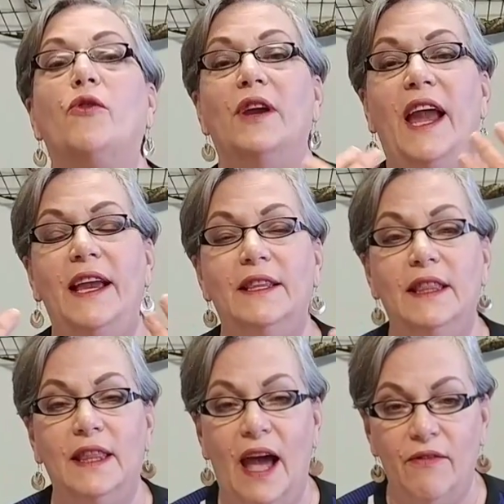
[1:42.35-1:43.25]

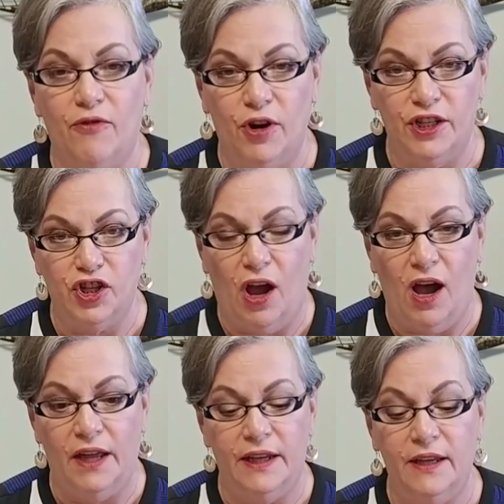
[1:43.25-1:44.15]
create leverage
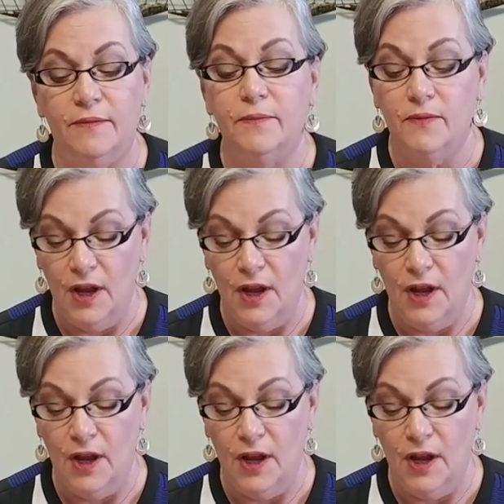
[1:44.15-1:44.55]
on it.